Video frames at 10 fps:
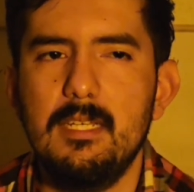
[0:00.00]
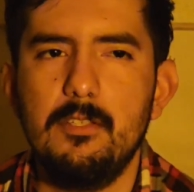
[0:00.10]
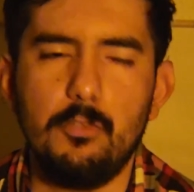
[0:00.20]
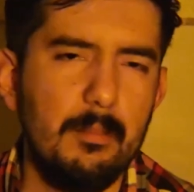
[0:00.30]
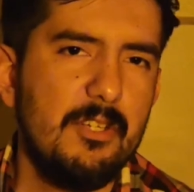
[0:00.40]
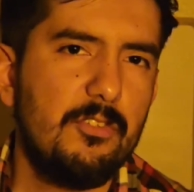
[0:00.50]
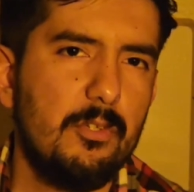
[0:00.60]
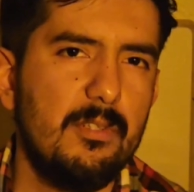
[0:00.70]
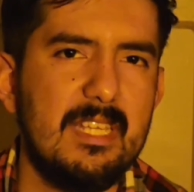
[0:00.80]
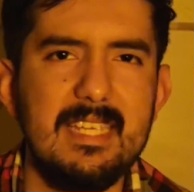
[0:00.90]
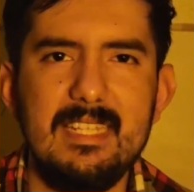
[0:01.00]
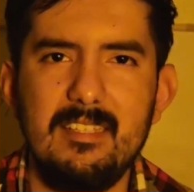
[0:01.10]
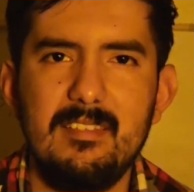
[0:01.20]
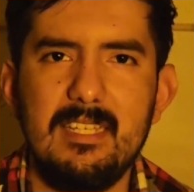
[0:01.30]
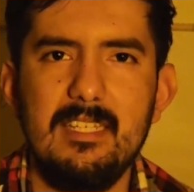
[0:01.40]
So much so that he
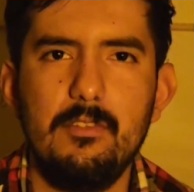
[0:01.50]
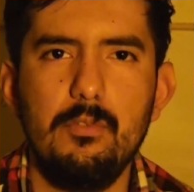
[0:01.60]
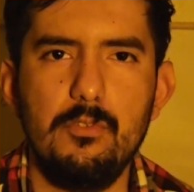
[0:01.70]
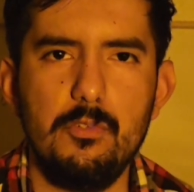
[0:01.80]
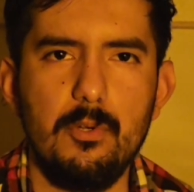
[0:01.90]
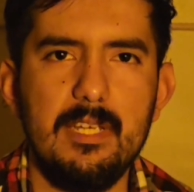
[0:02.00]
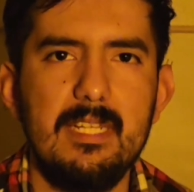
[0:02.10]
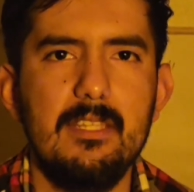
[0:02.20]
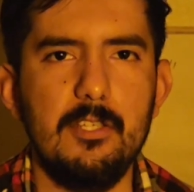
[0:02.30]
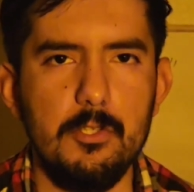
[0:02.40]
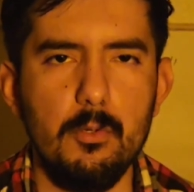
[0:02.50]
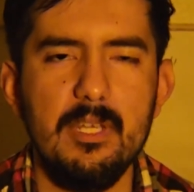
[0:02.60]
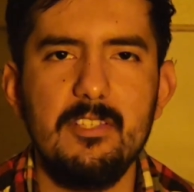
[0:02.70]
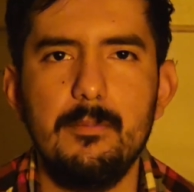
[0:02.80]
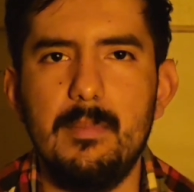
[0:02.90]
decided to join the
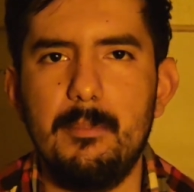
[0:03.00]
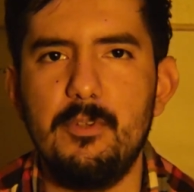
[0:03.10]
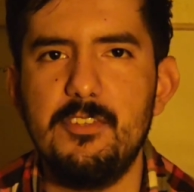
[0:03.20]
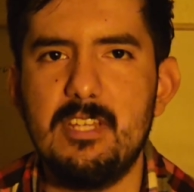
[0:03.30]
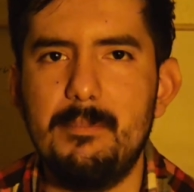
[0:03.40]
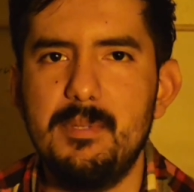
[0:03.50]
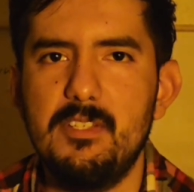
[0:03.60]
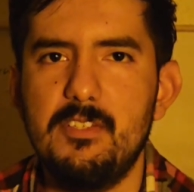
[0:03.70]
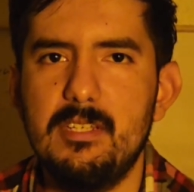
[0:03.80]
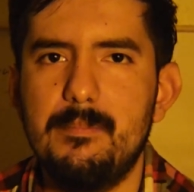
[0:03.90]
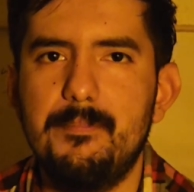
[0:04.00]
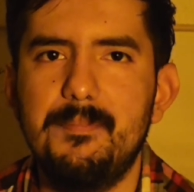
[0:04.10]
US Memory Championship